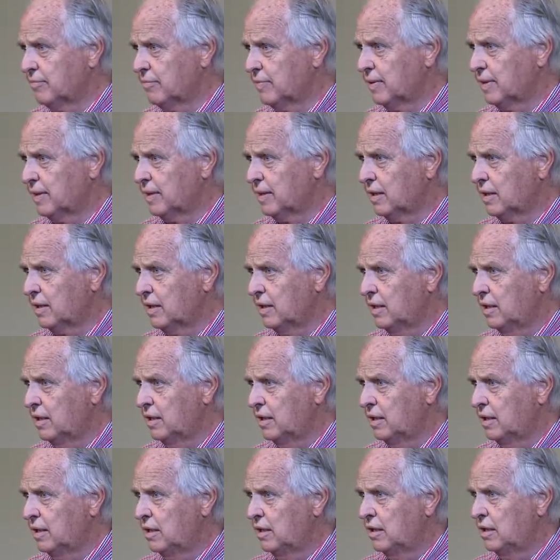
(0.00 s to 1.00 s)

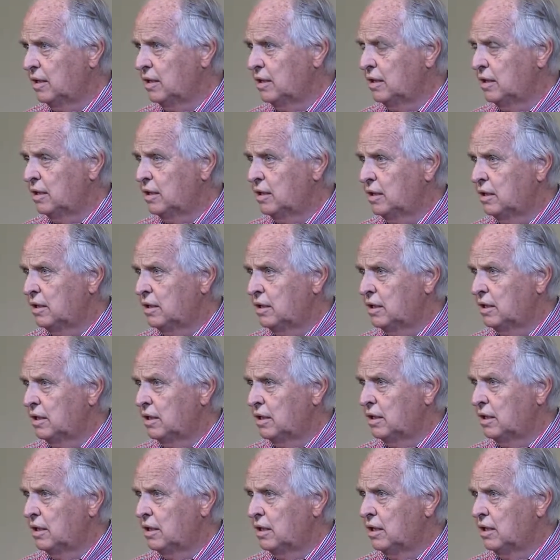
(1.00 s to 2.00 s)

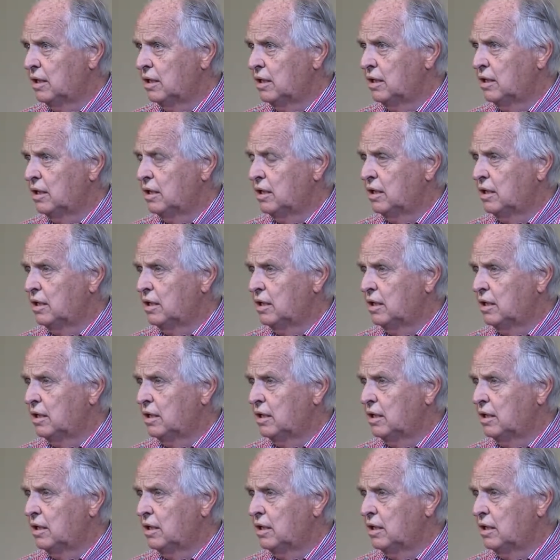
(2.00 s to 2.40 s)
Nobody speaks.